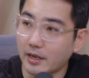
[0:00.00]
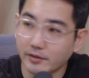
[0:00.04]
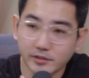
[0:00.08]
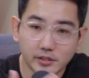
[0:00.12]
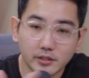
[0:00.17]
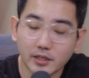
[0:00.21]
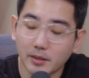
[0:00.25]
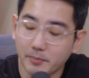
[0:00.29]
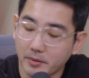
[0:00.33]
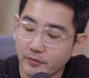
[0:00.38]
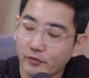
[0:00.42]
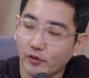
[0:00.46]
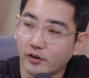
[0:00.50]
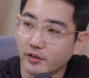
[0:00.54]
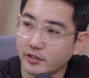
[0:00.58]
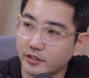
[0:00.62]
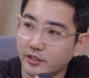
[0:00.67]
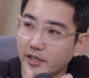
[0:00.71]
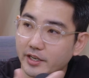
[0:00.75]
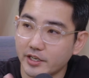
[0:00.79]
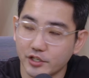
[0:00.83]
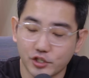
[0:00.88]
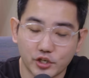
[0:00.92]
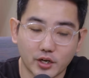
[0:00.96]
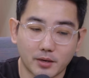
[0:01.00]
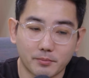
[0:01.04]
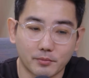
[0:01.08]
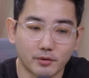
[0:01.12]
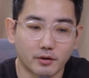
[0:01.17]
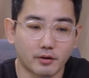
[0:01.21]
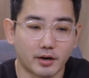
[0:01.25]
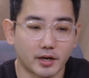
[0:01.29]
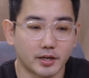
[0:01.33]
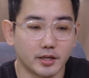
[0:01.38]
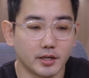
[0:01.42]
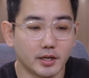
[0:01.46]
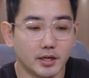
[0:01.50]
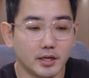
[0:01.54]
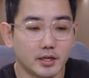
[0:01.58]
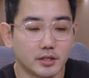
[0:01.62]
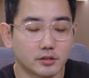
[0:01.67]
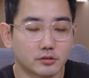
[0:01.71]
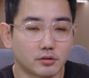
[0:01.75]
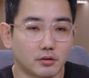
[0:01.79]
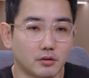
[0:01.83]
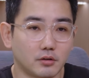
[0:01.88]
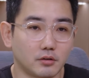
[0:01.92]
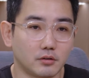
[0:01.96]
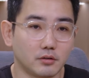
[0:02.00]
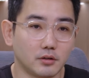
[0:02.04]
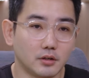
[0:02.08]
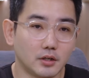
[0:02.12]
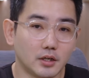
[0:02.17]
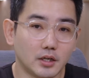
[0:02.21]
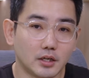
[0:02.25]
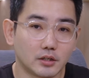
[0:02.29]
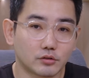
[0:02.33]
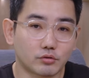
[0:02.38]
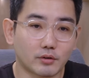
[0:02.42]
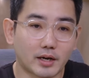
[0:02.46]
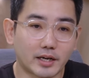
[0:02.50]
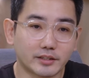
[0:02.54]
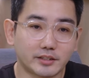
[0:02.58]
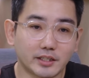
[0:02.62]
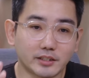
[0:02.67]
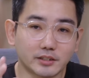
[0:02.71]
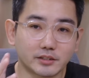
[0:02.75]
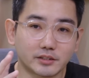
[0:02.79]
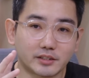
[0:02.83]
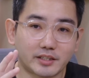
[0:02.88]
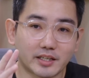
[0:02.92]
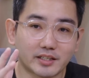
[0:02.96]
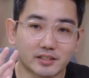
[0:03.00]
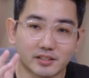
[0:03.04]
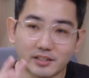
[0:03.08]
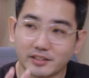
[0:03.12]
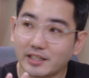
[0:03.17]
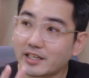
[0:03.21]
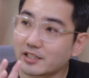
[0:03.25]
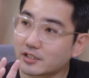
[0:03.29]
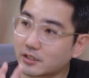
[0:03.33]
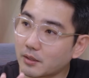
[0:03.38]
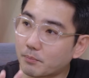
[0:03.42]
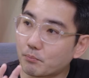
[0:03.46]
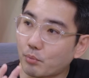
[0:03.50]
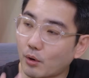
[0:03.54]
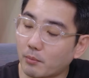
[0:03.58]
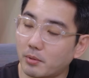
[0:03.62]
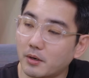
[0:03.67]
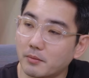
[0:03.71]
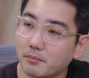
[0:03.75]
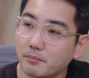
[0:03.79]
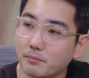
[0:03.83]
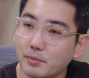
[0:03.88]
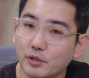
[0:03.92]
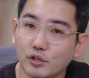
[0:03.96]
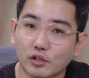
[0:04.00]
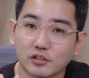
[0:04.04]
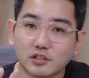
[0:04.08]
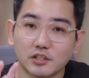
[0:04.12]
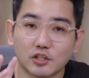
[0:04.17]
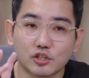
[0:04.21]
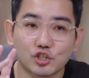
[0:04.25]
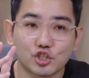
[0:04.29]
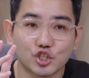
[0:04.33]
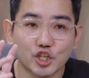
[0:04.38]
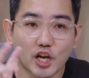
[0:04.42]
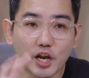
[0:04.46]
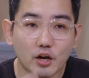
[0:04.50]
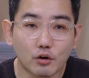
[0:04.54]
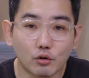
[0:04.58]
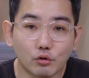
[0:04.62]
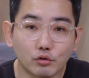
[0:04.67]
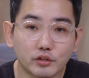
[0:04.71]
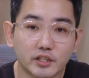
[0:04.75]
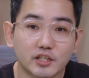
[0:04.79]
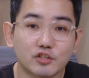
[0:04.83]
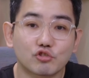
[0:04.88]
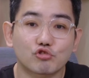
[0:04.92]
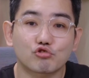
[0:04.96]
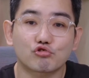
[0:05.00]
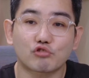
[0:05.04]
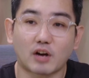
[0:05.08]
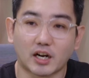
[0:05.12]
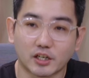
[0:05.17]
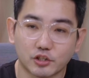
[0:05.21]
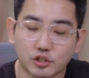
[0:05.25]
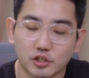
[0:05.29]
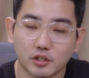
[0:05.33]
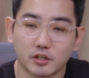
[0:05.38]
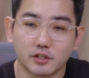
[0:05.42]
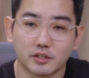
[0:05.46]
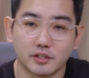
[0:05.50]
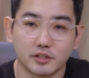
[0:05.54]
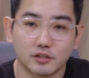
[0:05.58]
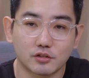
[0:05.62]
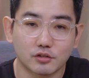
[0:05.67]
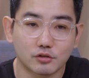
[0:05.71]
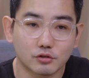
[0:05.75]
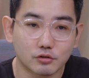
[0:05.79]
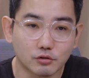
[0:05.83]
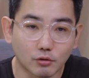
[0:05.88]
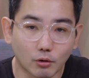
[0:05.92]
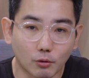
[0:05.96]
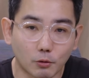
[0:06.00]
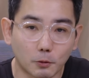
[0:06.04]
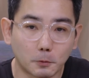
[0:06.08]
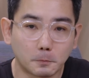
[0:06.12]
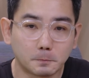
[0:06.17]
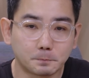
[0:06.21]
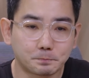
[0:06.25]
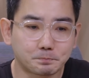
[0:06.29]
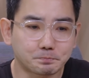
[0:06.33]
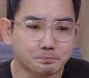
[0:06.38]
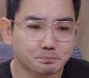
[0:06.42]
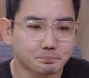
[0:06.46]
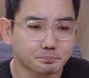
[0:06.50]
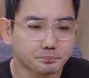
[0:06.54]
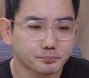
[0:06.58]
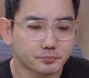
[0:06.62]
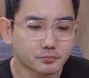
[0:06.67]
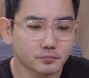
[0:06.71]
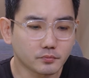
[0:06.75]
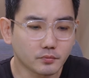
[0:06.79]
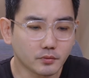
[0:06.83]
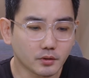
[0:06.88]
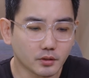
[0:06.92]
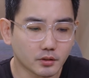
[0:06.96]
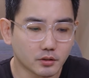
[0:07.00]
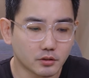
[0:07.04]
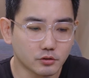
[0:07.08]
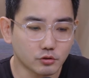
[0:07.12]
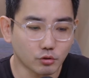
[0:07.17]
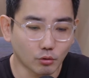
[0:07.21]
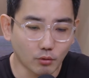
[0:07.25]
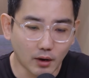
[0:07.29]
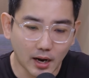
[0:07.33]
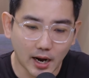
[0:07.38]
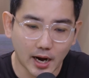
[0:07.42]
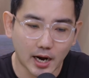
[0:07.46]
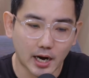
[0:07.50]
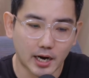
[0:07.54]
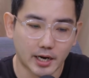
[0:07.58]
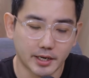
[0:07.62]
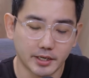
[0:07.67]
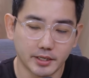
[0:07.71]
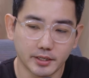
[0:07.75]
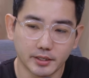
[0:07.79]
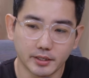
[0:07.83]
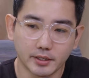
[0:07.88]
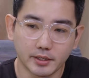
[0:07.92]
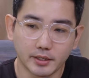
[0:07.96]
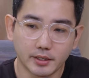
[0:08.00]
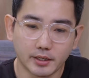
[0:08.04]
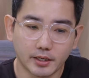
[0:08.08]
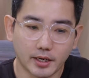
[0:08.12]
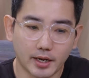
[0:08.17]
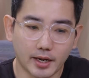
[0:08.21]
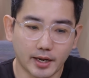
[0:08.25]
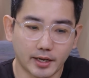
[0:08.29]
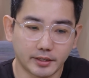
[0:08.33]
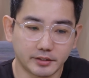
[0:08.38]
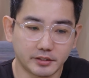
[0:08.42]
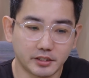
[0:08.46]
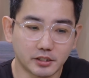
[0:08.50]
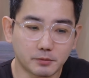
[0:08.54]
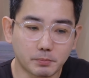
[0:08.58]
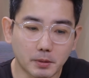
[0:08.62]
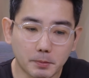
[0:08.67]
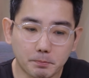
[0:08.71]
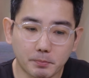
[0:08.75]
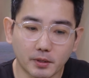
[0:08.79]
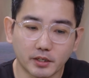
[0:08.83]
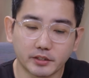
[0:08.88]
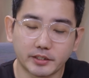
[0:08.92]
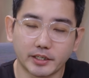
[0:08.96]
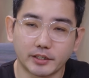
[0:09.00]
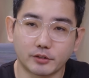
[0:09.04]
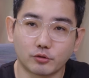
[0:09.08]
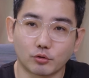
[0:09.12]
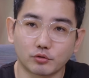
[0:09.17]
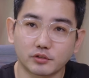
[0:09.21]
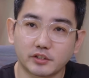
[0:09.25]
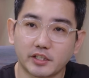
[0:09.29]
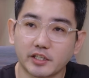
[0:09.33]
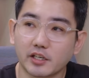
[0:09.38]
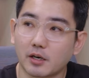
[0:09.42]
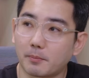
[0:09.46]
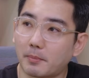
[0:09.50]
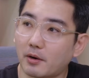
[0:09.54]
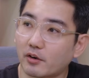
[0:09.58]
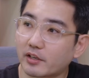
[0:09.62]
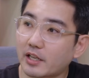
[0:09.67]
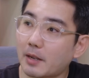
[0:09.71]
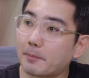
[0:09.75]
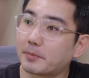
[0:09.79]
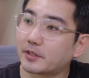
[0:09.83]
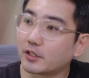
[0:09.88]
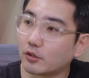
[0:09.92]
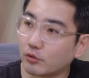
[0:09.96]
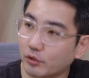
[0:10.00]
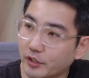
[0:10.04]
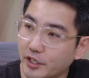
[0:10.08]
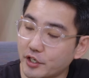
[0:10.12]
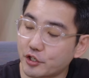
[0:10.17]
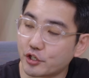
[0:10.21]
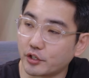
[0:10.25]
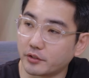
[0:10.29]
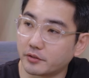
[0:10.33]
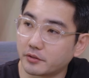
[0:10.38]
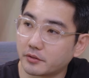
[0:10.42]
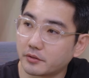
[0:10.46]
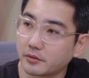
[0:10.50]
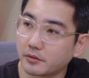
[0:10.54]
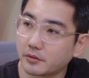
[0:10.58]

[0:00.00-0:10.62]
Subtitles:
I've seen that before in the AGM, right? So I think that's the problem, because the shareholding structure is so high, and these people, they don't think about capital allocation.